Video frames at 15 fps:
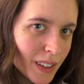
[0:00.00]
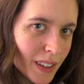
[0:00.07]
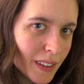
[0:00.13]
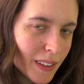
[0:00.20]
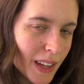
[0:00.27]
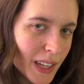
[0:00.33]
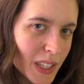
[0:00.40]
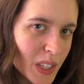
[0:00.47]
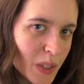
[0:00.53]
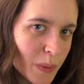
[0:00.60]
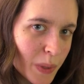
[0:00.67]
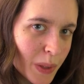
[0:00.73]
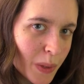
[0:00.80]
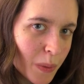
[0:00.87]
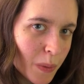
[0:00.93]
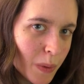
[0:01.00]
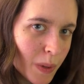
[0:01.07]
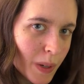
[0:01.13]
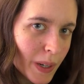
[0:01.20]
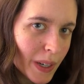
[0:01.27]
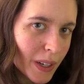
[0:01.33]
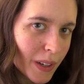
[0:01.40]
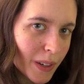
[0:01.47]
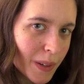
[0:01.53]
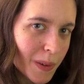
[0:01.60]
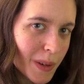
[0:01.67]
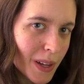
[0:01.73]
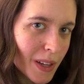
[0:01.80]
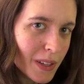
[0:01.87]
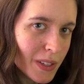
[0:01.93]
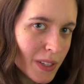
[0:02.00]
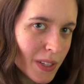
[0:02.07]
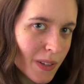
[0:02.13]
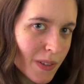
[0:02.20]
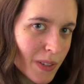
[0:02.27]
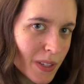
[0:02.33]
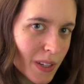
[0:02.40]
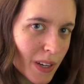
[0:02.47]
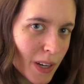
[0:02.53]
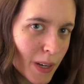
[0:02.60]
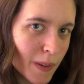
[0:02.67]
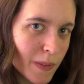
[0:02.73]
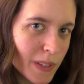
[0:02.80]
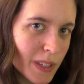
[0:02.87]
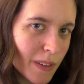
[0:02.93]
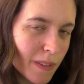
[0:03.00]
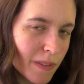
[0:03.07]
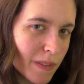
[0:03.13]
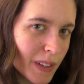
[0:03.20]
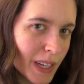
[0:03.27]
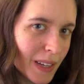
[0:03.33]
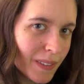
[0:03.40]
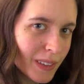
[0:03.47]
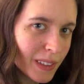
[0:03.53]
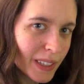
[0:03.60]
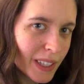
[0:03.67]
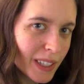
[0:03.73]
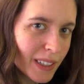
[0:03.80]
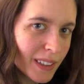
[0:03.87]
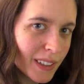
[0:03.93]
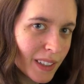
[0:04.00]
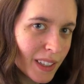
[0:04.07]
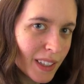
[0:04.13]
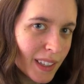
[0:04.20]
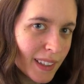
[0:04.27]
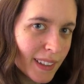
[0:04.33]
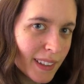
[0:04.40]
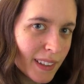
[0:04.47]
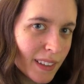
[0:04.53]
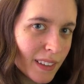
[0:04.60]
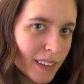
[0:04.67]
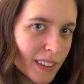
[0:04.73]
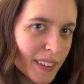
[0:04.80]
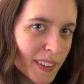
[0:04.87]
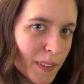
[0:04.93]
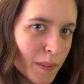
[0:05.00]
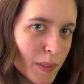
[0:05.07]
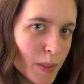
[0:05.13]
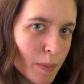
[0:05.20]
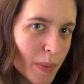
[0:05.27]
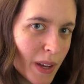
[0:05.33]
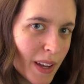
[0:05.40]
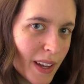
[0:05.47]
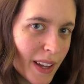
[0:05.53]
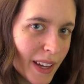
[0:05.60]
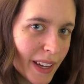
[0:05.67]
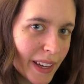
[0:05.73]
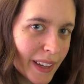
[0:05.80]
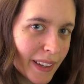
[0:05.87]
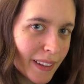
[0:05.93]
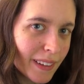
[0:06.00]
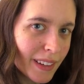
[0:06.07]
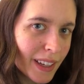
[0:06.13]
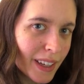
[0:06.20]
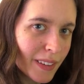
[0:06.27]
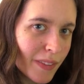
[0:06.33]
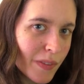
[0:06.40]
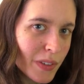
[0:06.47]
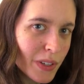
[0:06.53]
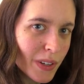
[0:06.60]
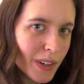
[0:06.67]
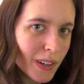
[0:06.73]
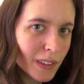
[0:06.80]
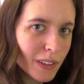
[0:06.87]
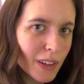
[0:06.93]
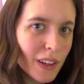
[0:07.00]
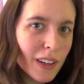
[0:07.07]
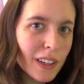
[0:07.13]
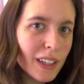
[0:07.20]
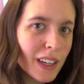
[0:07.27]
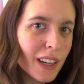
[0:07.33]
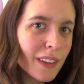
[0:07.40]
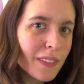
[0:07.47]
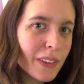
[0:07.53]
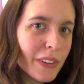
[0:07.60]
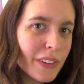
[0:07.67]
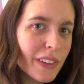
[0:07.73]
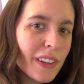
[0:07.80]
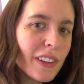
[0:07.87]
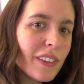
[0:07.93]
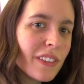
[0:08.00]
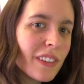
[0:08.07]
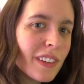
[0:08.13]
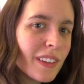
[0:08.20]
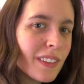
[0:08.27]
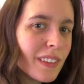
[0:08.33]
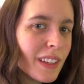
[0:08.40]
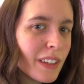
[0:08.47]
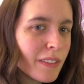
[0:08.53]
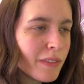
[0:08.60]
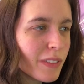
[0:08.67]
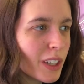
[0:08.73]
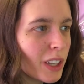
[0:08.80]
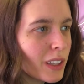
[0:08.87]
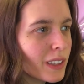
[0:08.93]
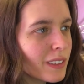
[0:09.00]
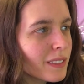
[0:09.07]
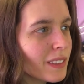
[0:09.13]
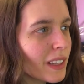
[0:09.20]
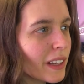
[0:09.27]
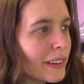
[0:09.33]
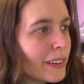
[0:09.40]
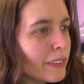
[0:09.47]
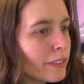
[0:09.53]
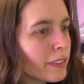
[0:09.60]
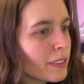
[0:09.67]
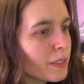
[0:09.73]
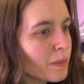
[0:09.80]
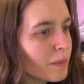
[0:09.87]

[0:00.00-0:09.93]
And that's when the warrior who also serves the family comes by, and after a long conversation they fall in love.